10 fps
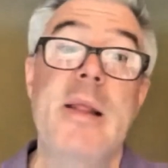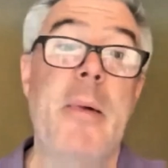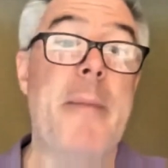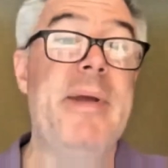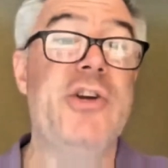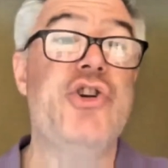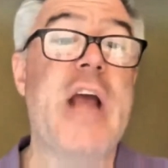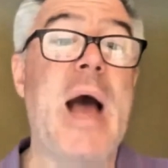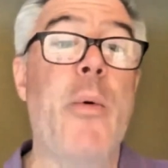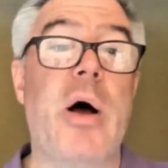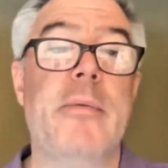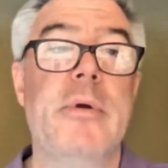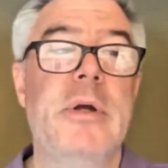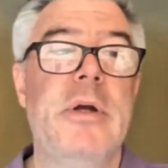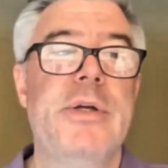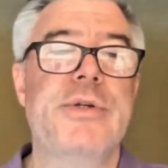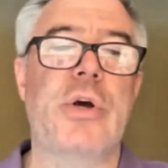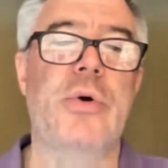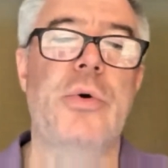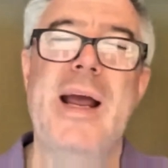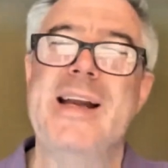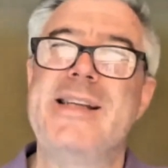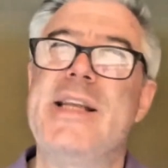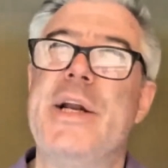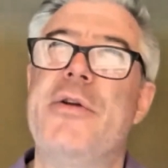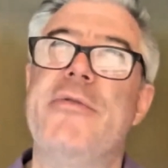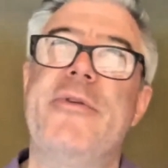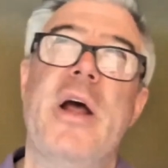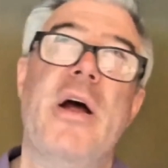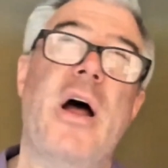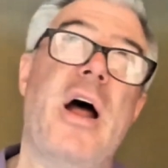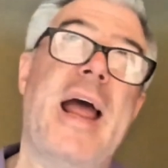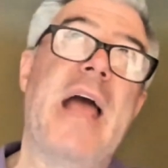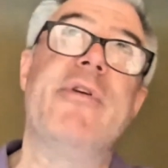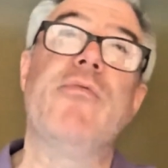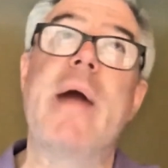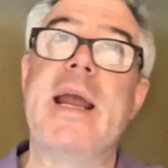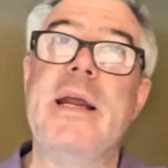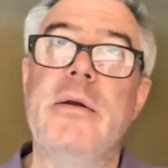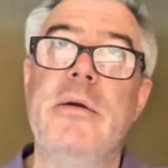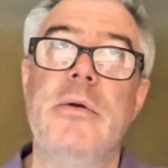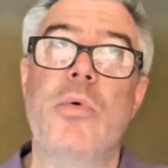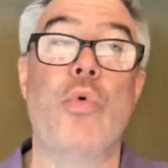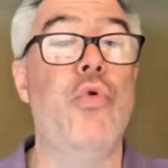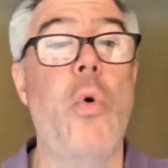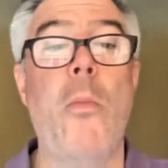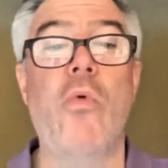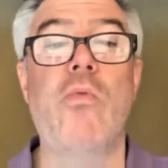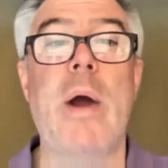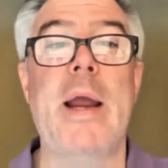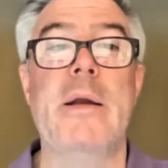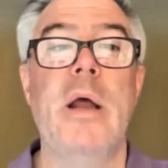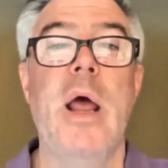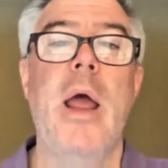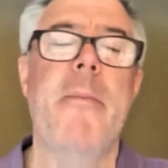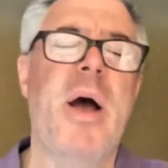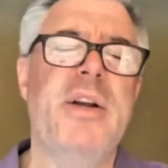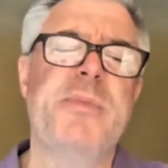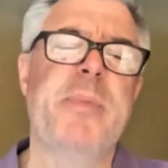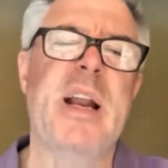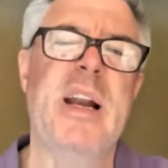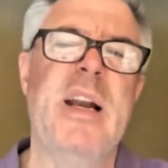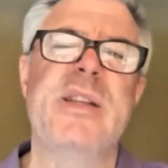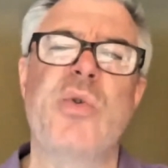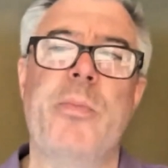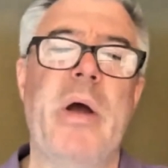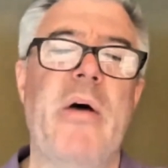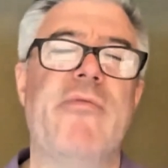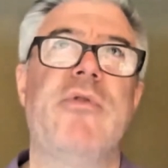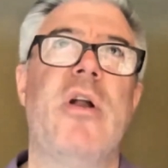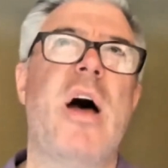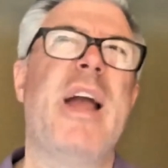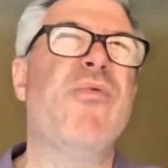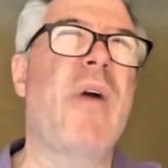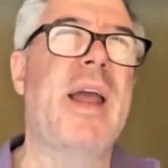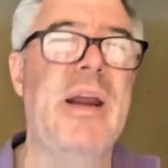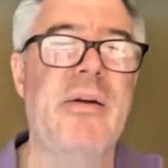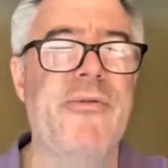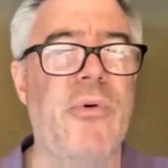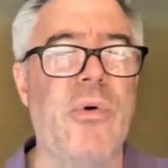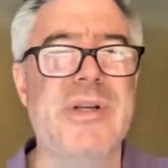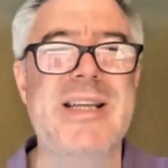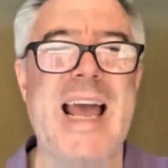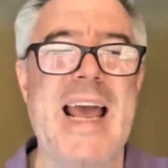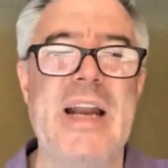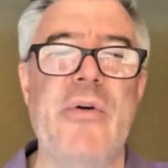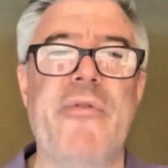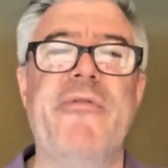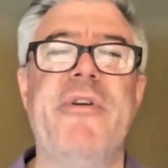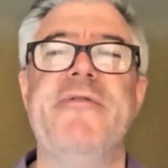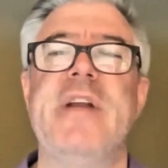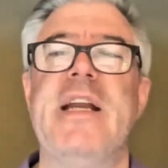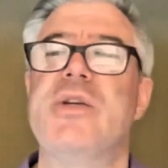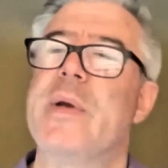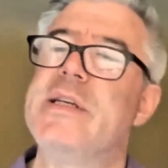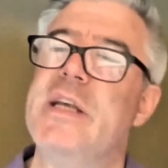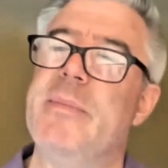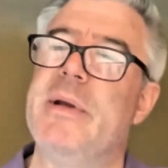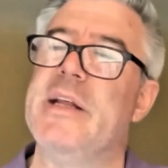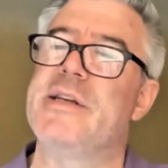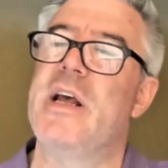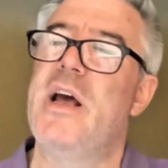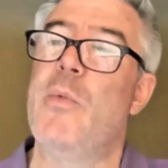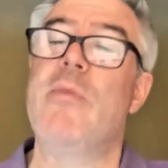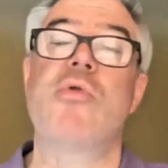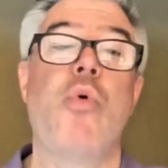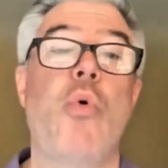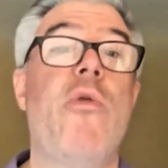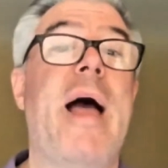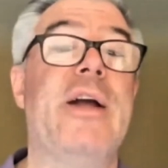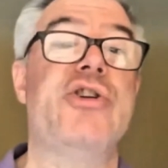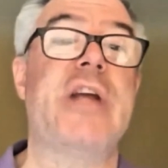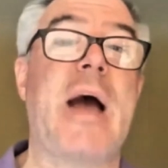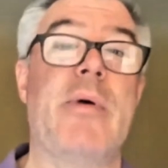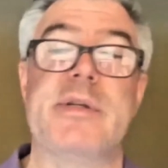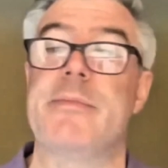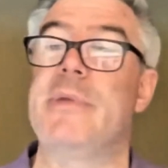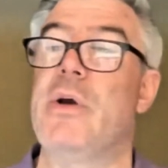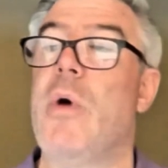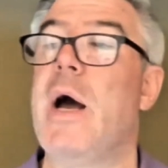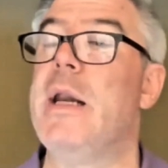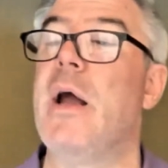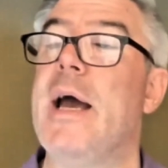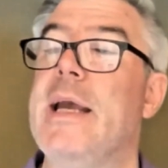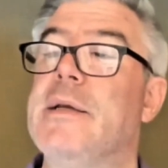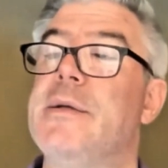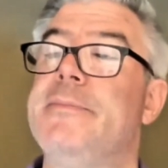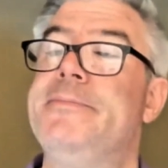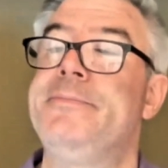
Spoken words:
There might be a shower. So instead of heavy rain or normal rain, it might just be a little bit of light rain for 10 or 15, 20 minutes. We would call that a shower, something quite light.